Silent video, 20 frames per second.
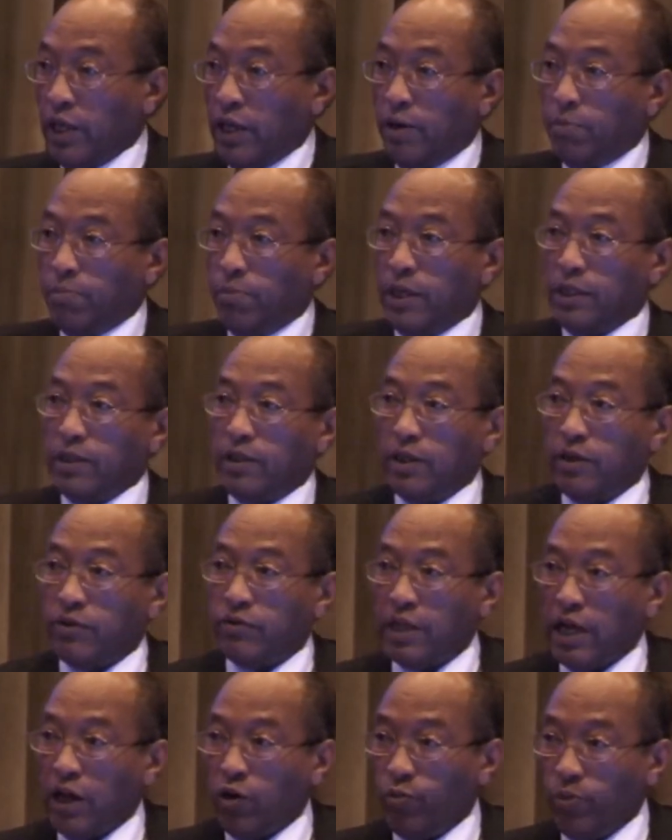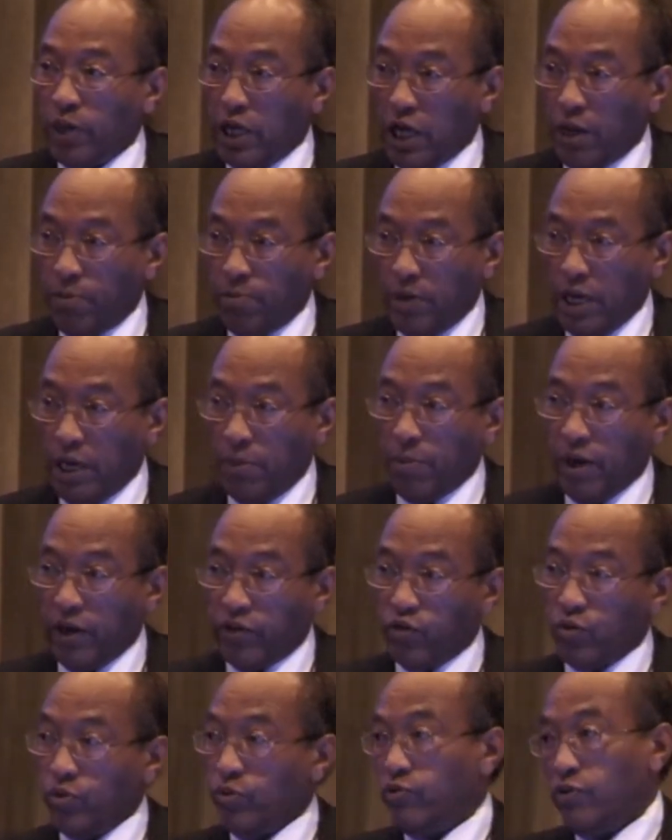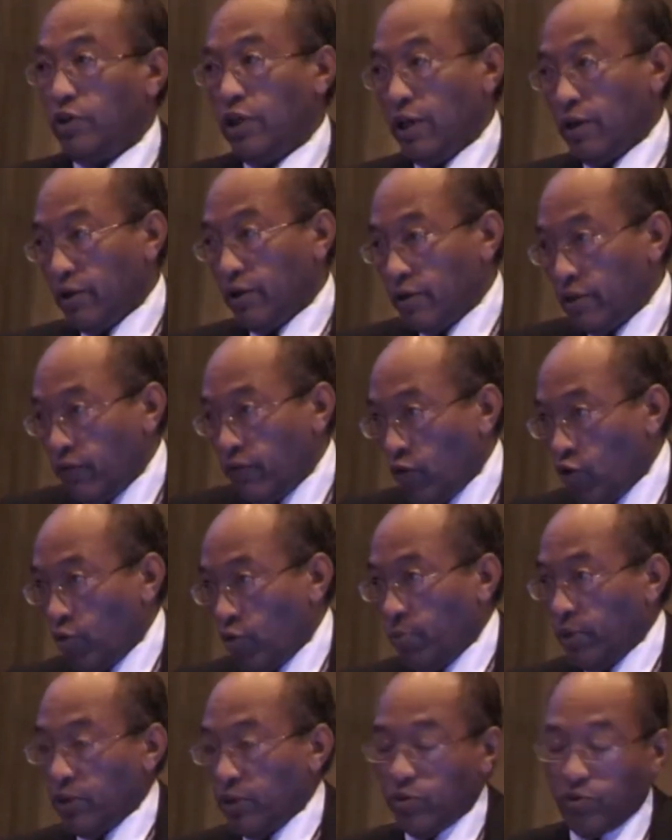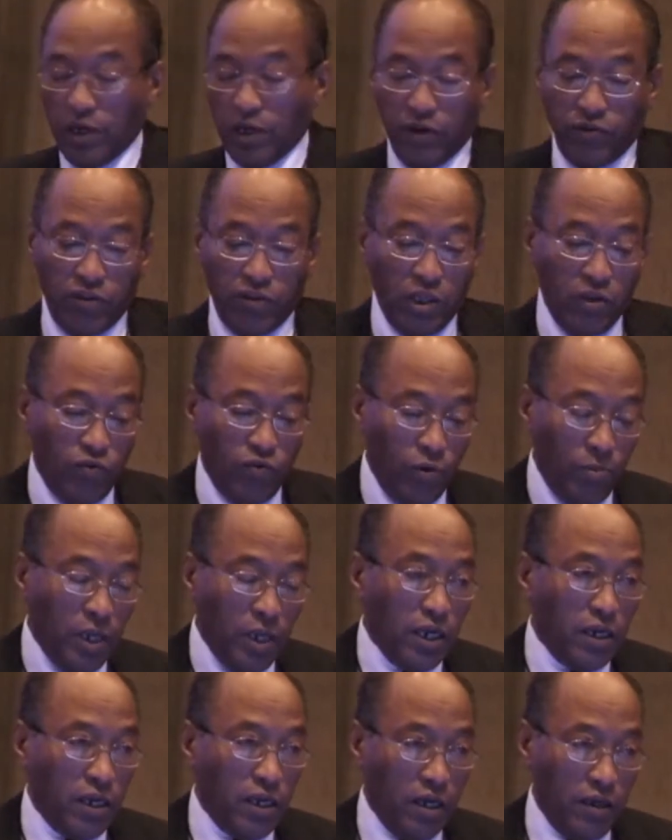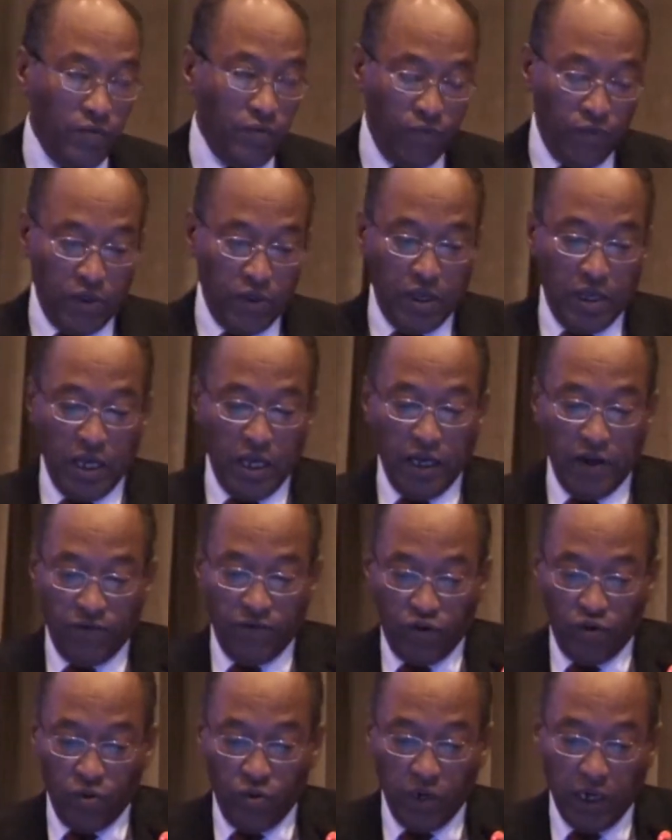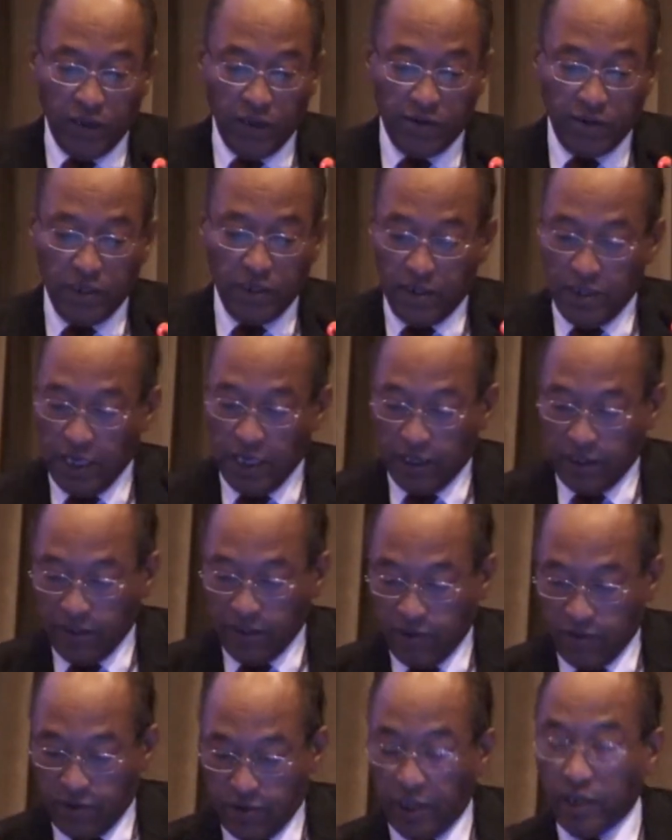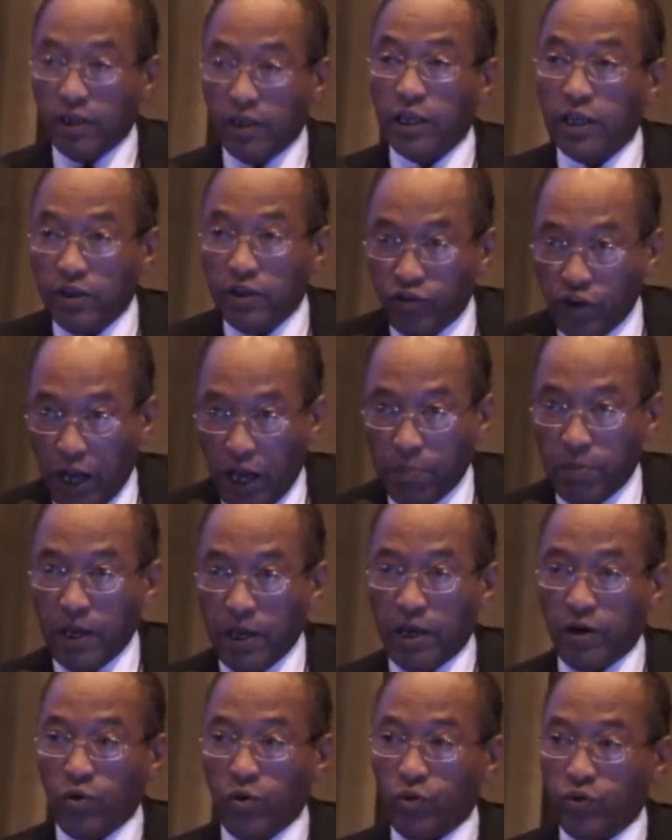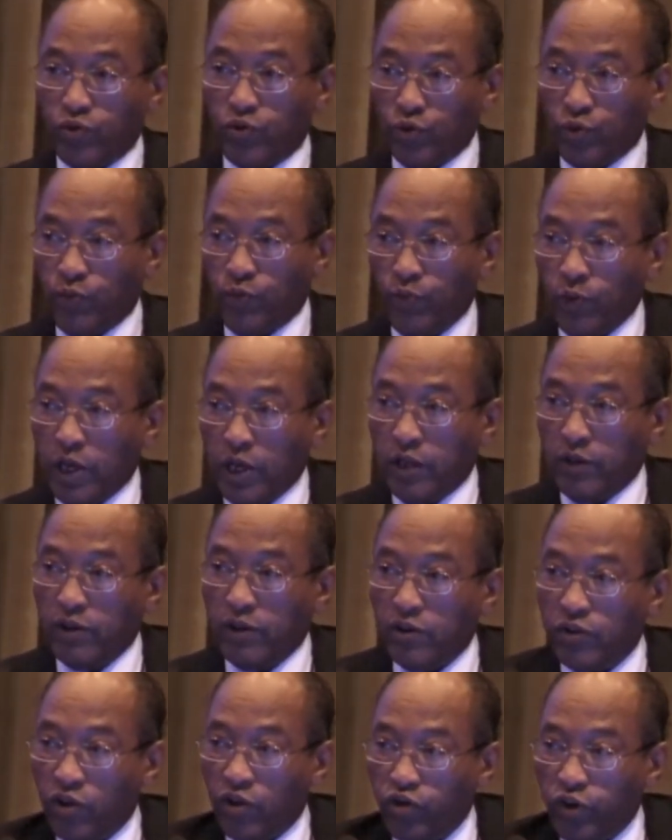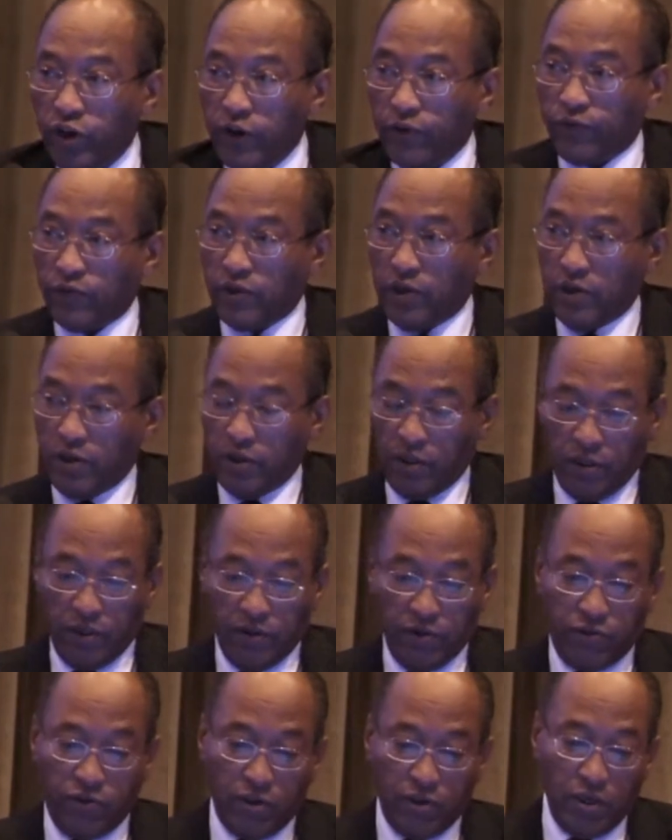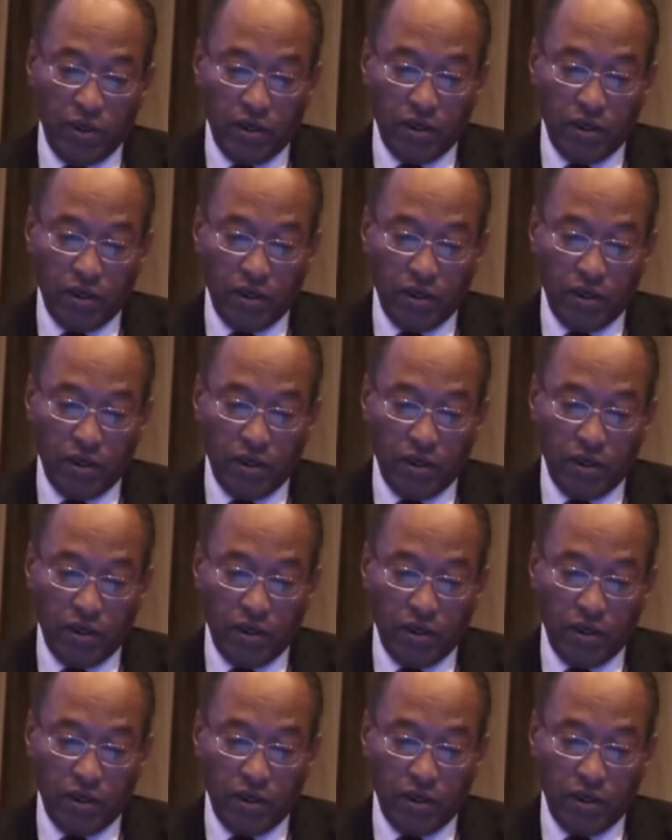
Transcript: but it now become a mass concern. Development in the United States of America have shown us that is in Japan also there is a shift in these